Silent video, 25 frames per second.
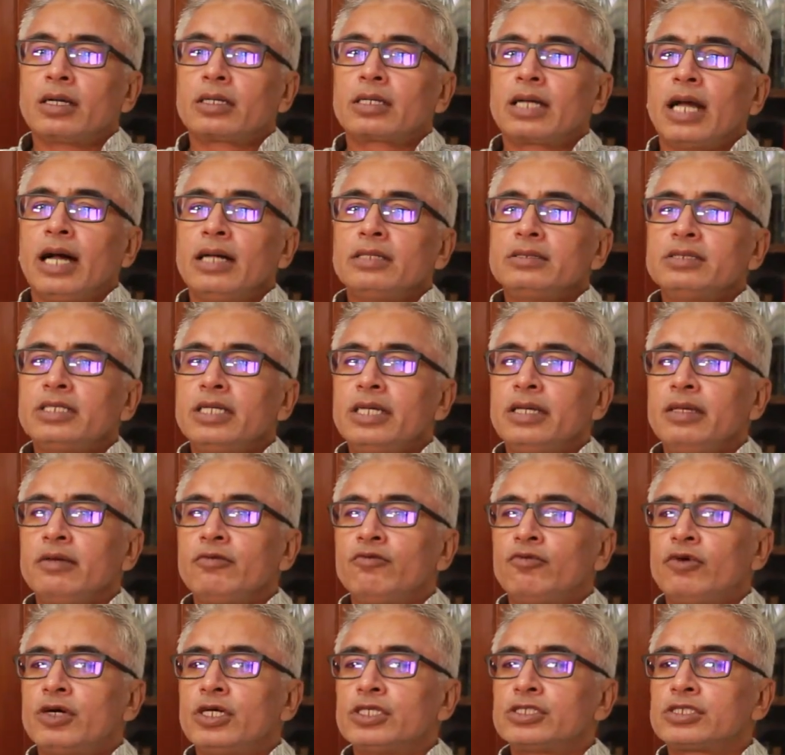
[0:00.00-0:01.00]
uh,
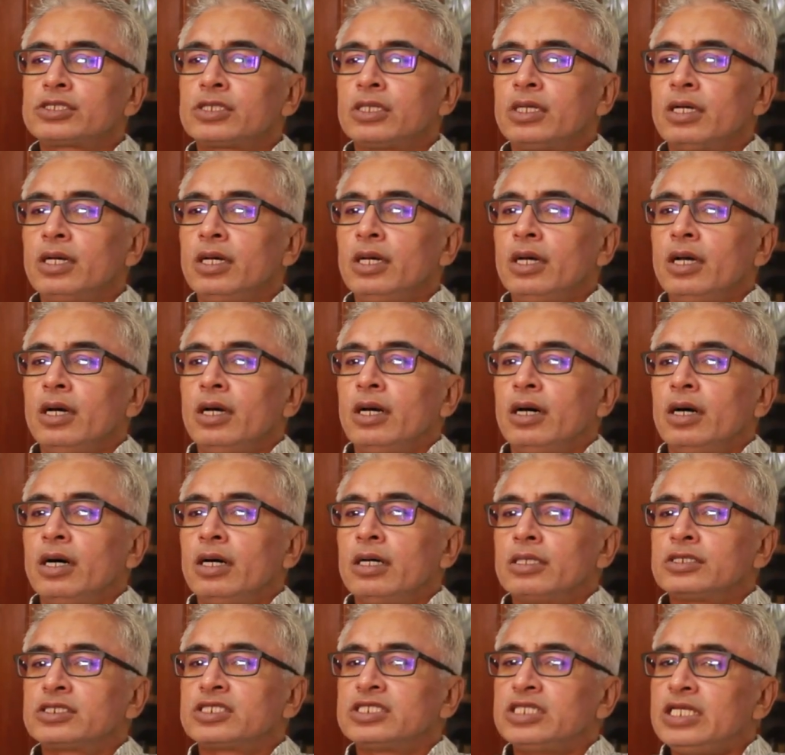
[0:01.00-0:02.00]
Gandhi was
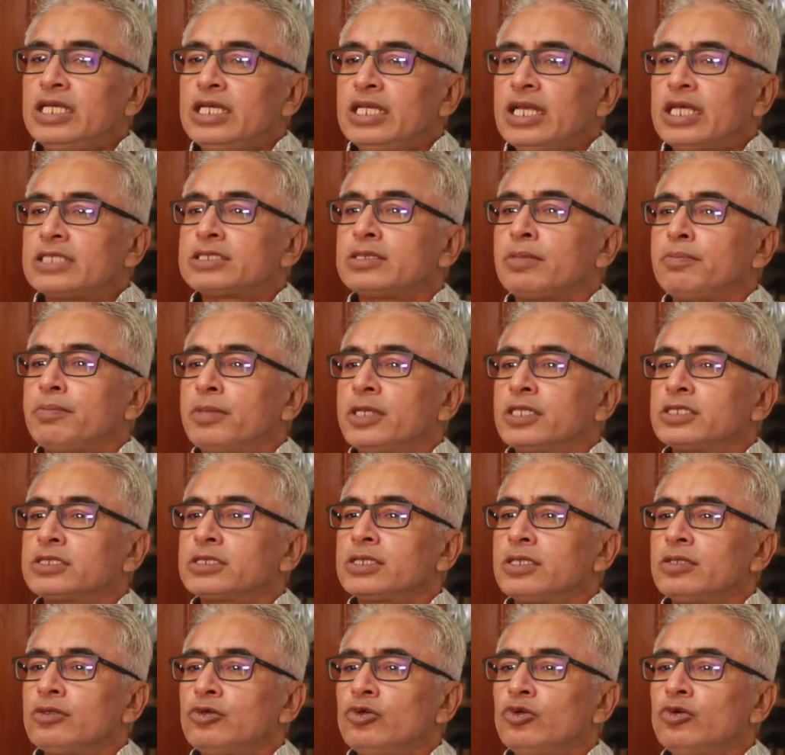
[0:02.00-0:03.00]
uh, seen as a
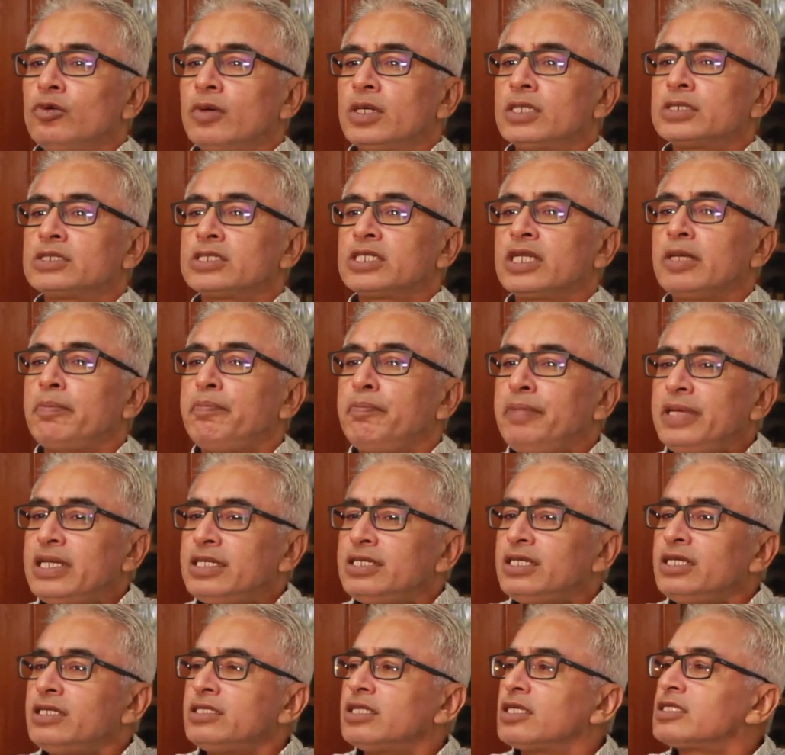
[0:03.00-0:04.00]
person who was
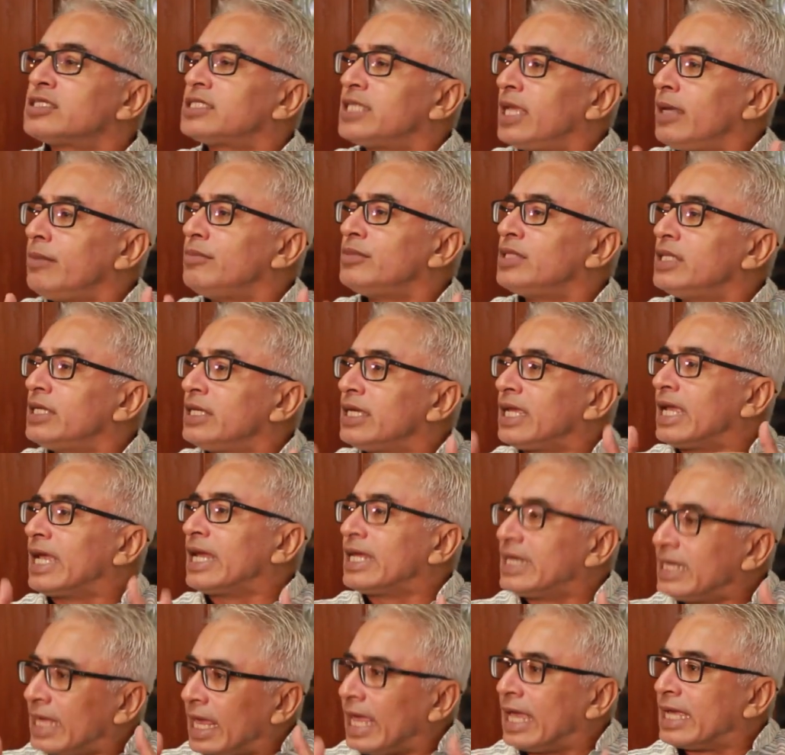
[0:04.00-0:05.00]
repeating the same
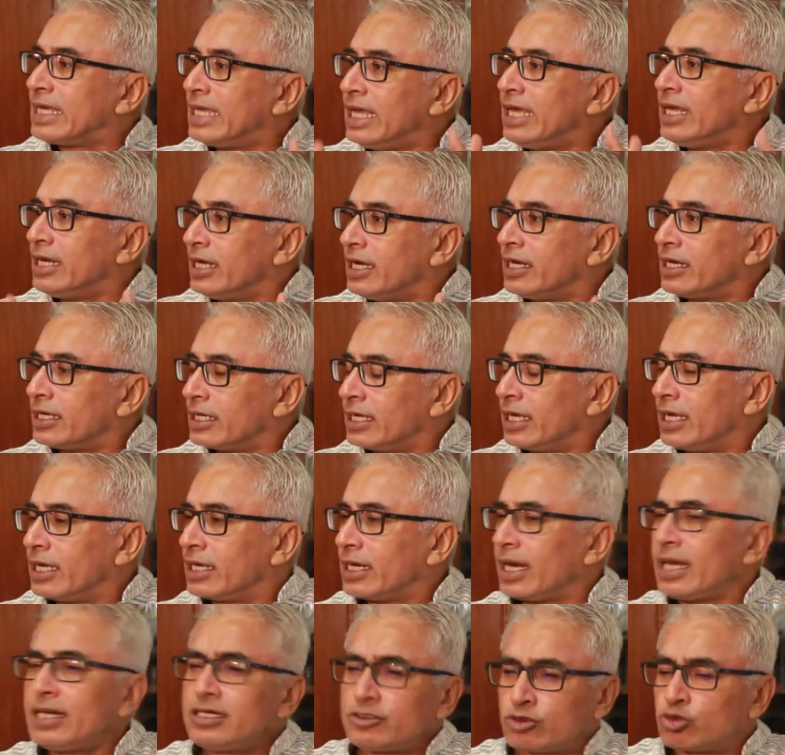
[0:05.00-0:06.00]
thing again
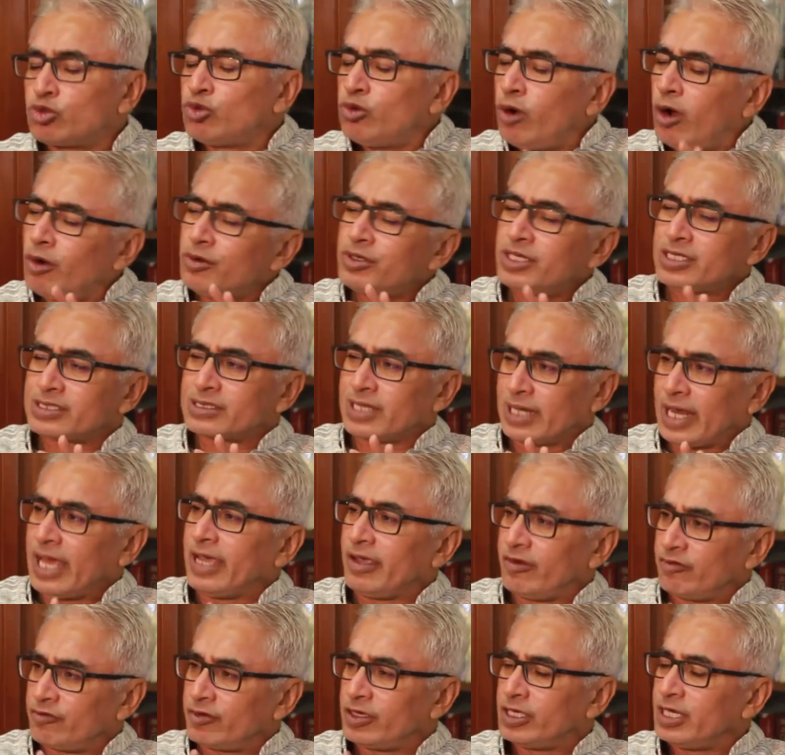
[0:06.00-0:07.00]
and again. And throughout
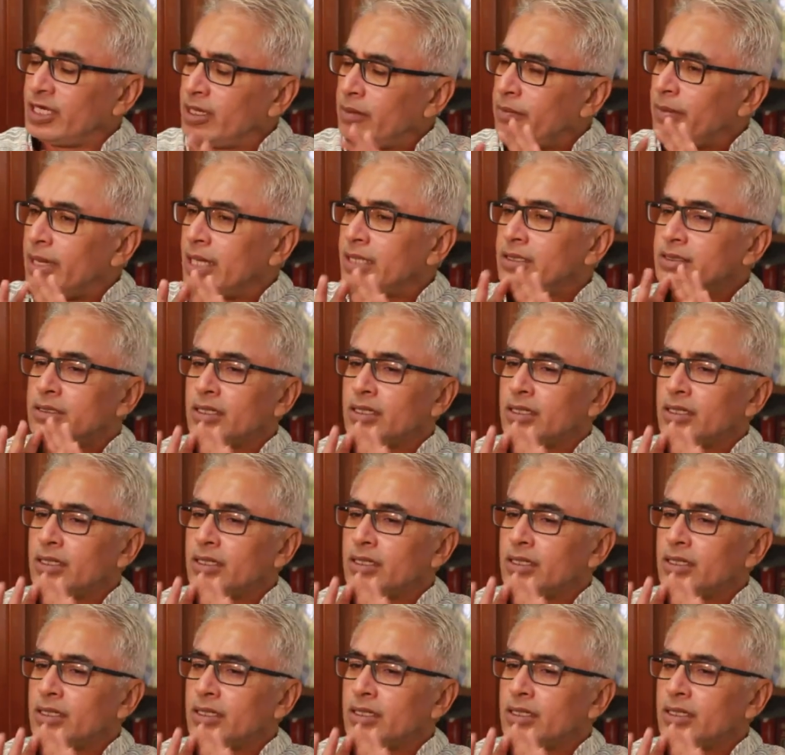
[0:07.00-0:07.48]
his life, he